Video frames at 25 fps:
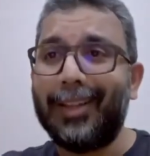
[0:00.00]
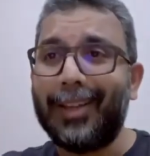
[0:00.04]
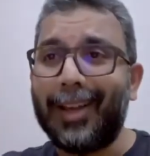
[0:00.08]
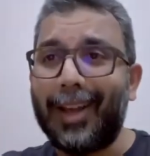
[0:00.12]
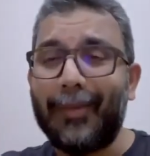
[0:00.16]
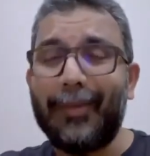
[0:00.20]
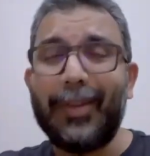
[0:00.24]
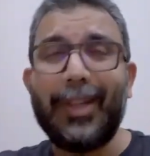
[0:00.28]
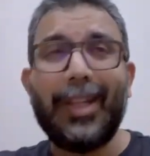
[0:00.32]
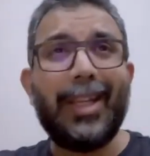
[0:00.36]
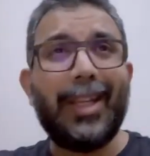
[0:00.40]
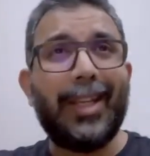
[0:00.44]

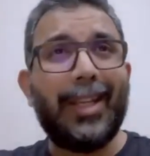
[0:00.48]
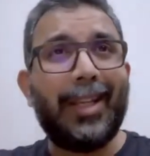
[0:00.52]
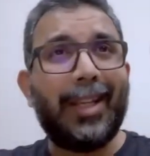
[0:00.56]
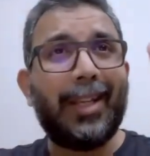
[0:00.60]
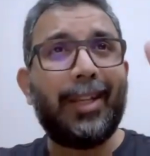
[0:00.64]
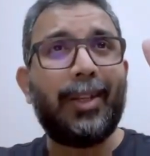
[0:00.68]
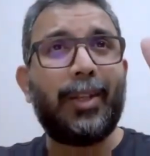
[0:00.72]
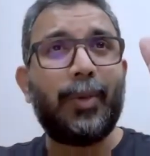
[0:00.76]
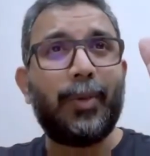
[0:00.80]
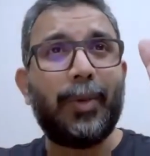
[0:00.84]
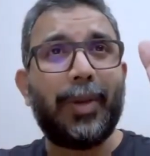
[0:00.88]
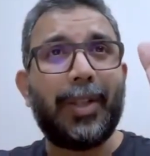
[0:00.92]
Are we
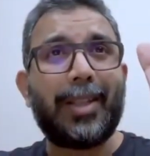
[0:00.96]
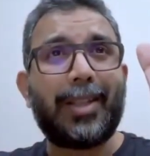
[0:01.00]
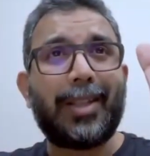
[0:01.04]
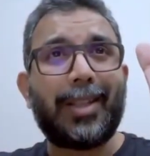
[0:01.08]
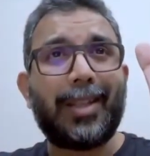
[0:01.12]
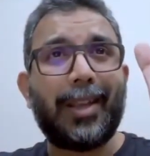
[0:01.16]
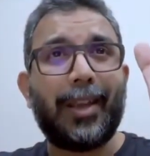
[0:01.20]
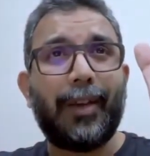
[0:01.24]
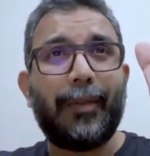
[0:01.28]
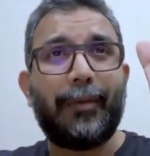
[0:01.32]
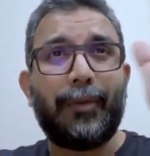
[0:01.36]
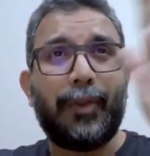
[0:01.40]
leaning
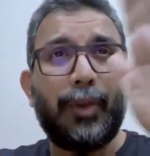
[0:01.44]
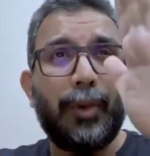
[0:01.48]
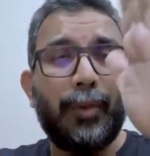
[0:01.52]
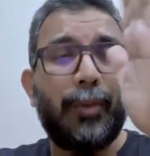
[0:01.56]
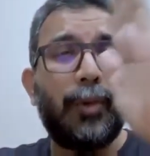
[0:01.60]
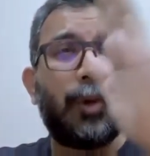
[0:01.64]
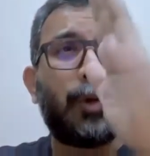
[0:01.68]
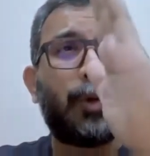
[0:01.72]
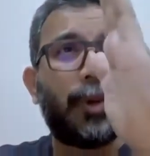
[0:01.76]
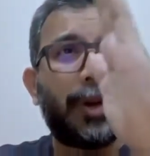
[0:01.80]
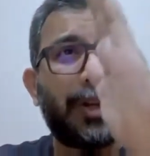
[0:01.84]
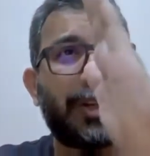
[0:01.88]
towards a few
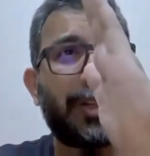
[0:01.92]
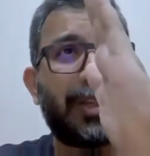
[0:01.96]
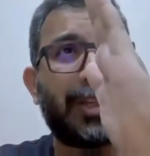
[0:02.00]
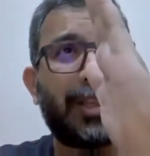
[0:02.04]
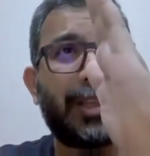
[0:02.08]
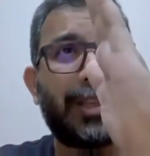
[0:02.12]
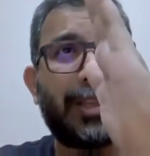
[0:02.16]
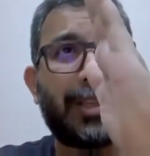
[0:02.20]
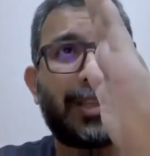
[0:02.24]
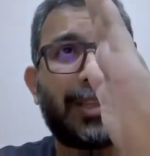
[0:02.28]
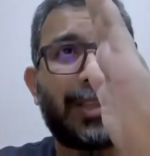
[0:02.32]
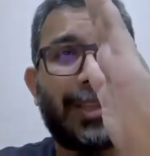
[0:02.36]
more
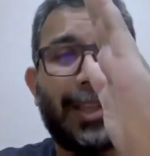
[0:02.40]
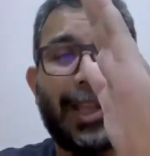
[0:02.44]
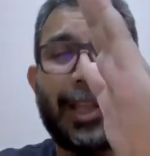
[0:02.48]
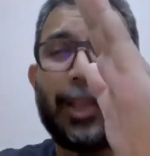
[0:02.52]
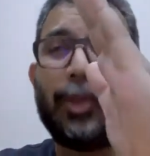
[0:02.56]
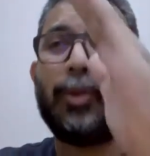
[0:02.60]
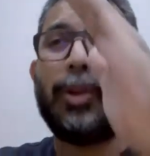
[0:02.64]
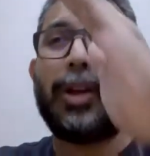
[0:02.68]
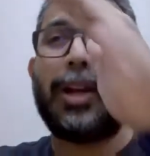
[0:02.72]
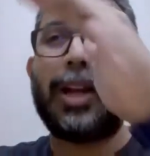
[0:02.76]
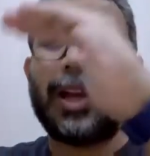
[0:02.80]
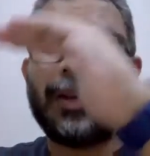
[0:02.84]
questions? Then
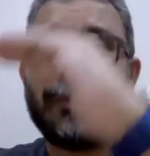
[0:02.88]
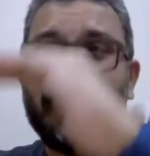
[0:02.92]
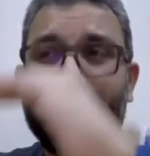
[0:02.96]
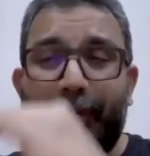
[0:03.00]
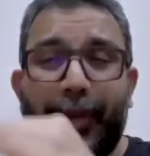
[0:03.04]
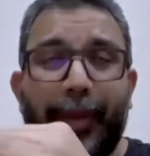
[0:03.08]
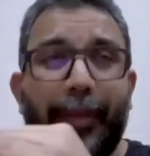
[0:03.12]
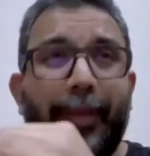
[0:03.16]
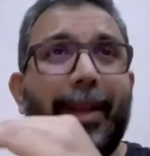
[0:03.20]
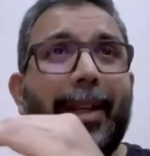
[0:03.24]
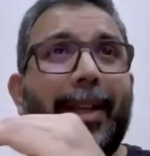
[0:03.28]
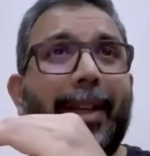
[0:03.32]
you are
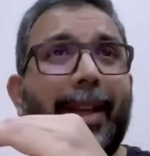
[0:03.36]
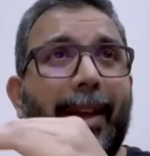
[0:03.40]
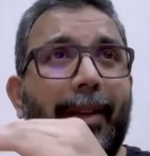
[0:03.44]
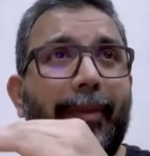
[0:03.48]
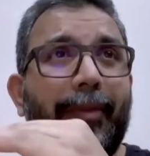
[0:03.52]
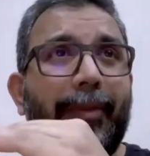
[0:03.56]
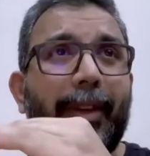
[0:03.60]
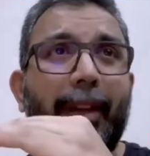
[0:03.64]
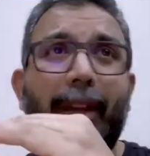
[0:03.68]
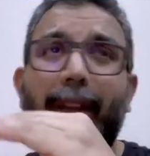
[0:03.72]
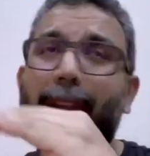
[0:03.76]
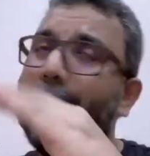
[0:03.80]
comfortable
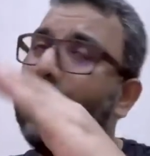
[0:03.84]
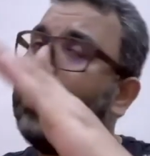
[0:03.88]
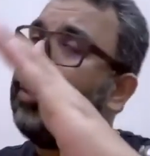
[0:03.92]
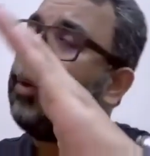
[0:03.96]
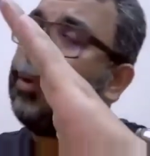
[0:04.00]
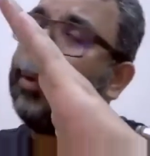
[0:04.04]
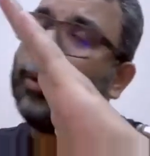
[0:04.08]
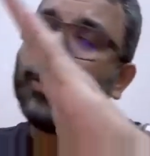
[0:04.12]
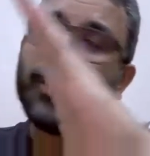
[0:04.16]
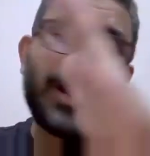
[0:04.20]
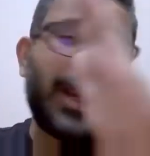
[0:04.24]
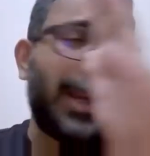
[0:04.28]
enough.
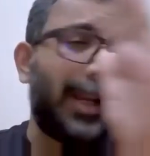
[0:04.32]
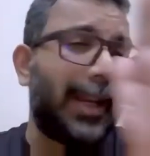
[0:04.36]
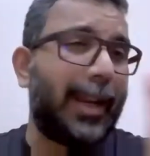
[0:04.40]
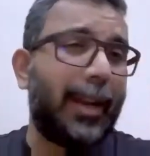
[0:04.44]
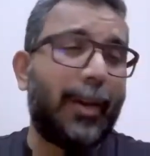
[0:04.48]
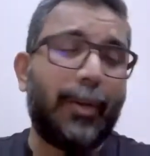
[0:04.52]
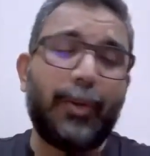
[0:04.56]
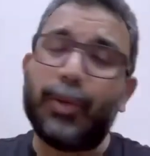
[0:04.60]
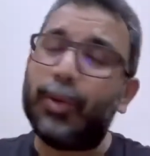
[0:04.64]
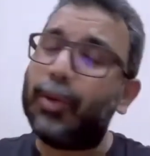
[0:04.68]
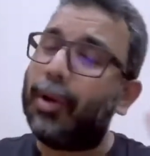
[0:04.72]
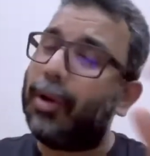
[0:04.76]
Or right
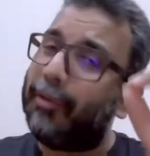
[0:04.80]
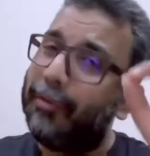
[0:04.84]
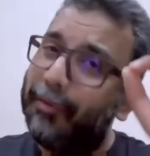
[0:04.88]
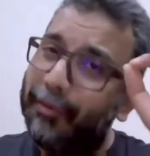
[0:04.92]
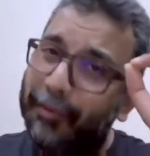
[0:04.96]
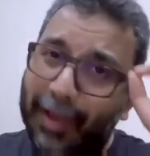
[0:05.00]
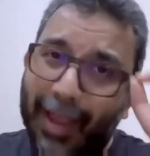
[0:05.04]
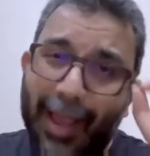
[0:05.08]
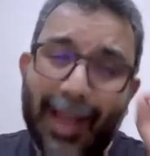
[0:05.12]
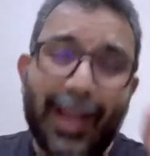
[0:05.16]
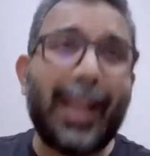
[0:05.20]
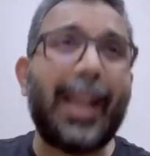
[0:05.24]
now you are
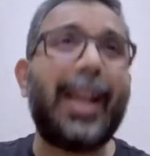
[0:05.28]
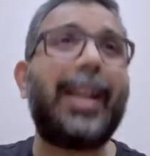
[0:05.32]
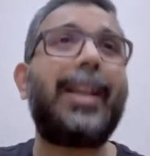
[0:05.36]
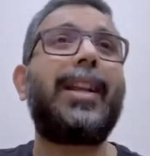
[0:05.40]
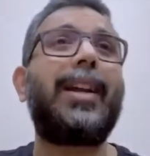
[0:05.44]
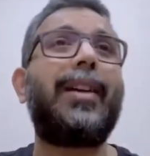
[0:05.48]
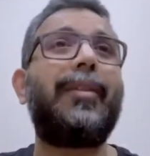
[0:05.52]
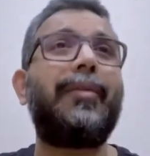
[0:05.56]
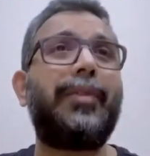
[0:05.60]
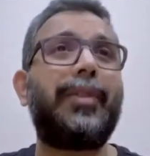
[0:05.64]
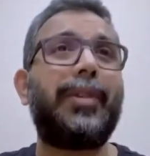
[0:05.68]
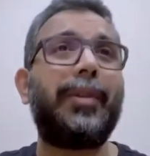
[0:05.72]
very
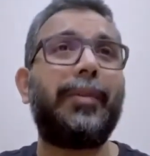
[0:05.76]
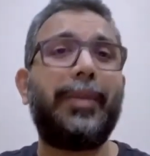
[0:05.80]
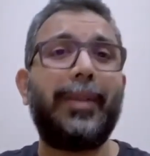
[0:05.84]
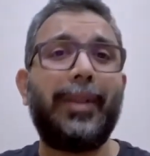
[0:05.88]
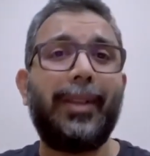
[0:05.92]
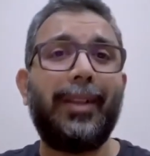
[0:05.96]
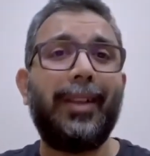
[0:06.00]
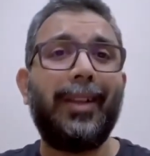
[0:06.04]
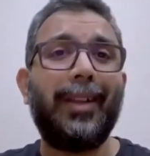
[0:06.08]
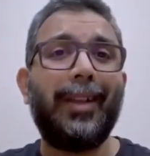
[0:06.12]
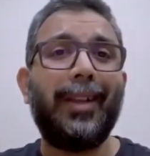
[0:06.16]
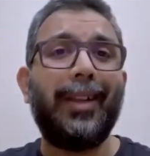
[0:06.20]

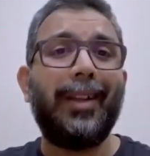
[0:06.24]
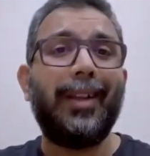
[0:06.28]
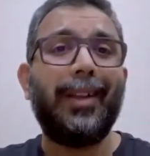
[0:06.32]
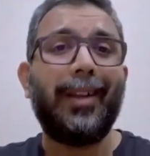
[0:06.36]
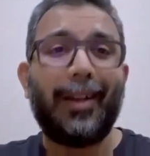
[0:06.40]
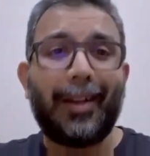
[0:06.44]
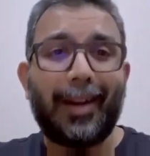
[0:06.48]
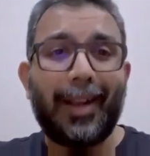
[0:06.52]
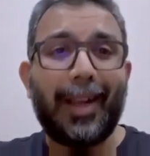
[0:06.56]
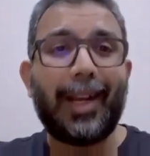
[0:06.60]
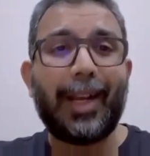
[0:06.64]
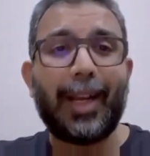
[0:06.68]
uncomfortable,
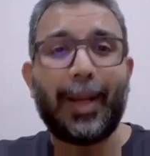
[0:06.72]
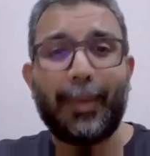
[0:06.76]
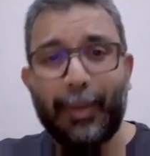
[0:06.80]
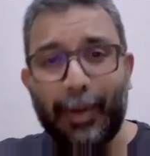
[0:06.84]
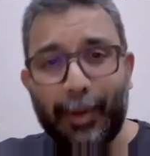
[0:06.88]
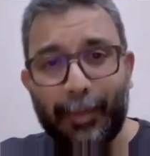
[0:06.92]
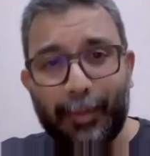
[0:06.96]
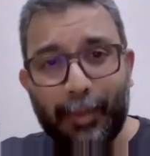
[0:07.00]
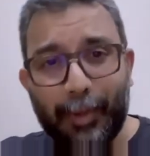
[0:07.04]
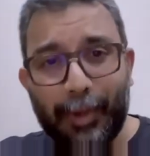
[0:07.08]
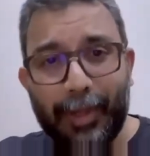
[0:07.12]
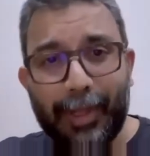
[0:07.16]
right,
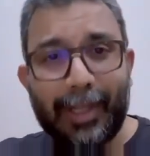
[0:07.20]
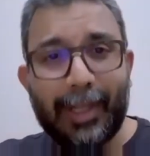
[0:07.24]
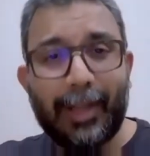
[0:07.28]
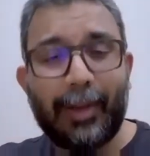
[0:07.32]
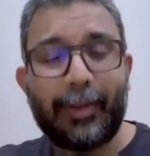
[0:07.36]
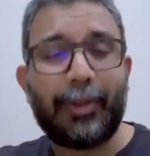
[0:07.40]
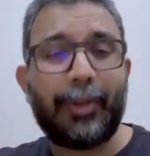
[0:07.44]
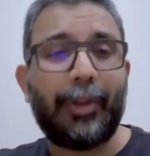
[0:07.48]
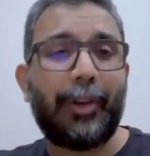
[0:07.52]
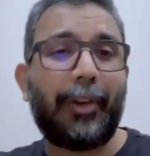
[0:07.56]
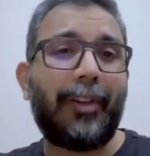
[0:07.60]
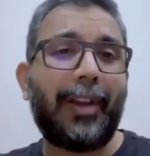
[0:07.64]
about putting
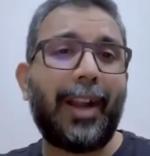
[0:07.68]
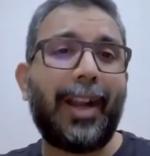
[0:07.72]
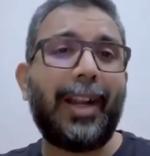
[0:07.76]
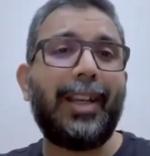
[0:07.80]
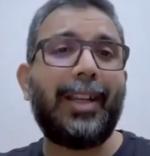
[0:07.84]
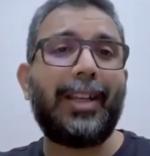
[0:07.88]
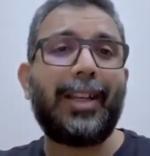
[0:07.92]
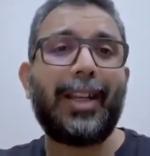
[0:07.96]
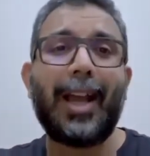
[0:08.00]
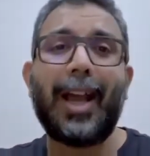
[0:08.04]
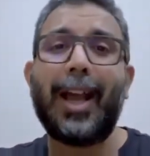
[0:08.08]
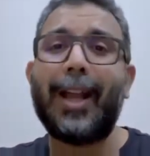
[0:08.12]
down your
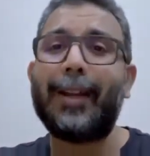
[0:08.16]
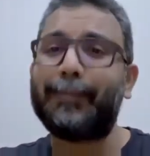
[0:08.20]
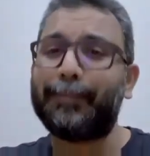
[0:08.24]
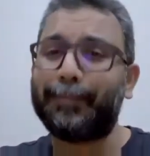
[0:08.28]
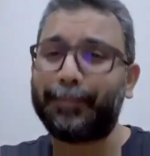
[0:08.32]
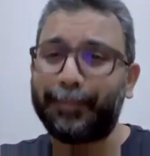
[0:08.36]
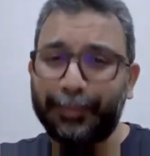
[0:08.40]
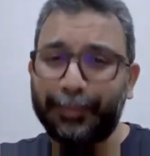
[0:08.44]
credit card